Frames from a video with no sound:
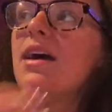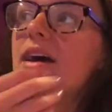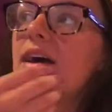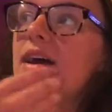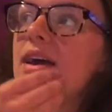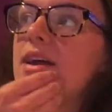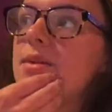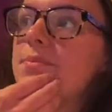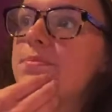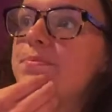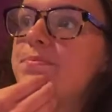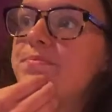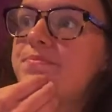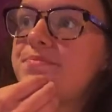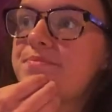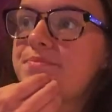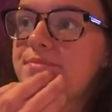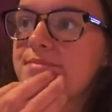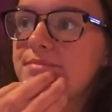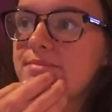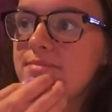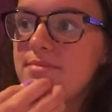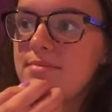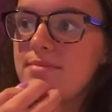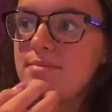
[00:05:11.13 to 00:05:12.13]
And
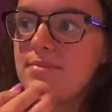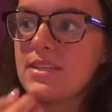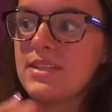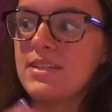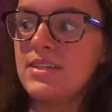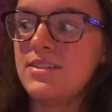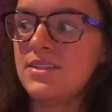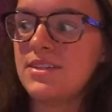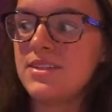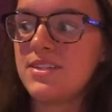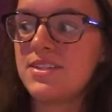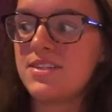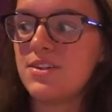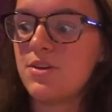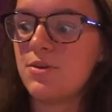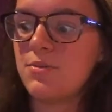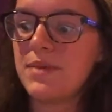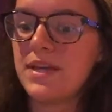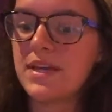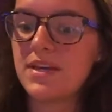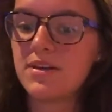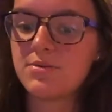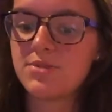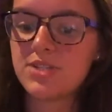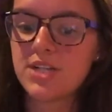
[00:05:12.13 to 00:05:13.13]
this no
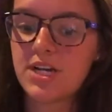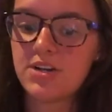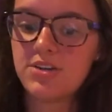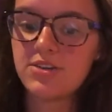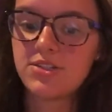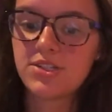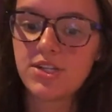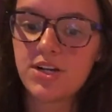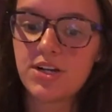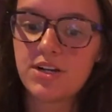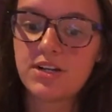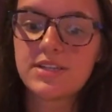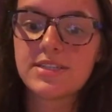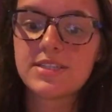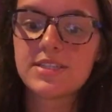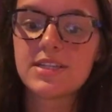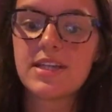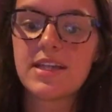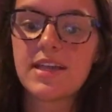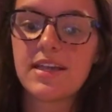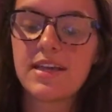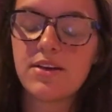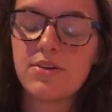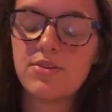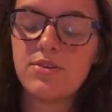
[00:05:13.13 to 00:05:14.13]
makeup challenge, honestly,
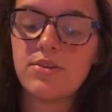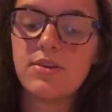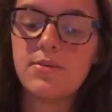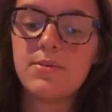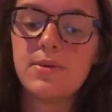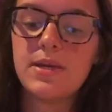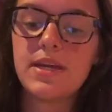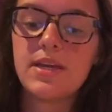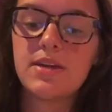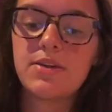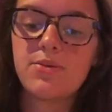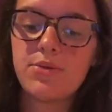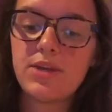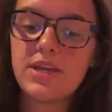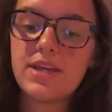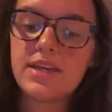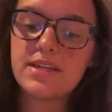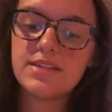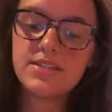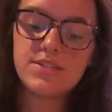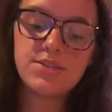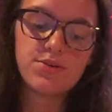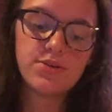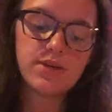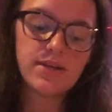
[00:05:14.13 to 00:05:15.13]
like, only being a week
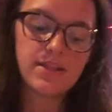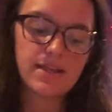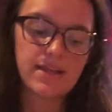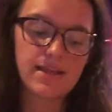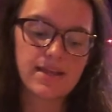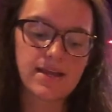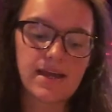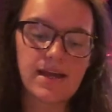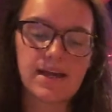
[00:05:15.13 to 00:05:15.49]
into it, like,